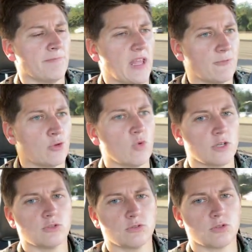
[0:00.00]
if you want
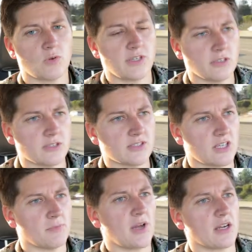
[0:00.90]
to do 20 years,
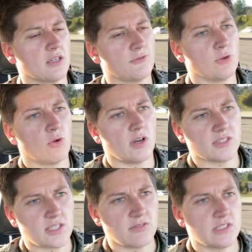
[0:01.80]
think about it. If you are a
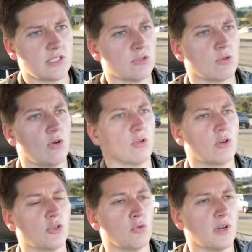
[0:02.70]
17-year-old or
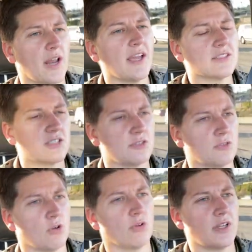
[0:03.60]
you are an
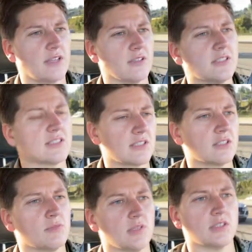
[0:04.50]
18-year-old enlisting in
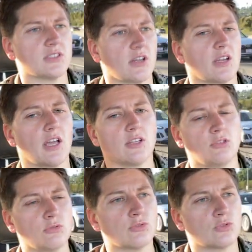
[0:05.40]
the military and
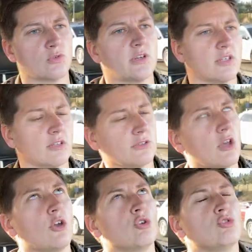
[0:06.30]
you do 20 years,
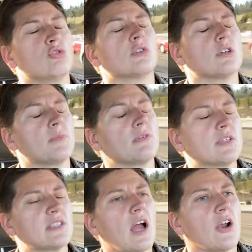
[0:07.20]
you could be
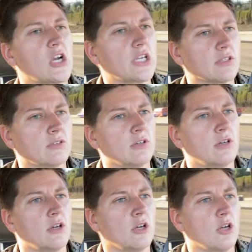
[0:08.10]
retiring
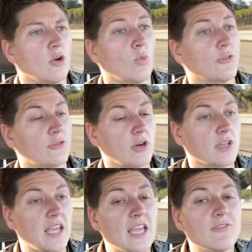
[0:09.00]
with 30%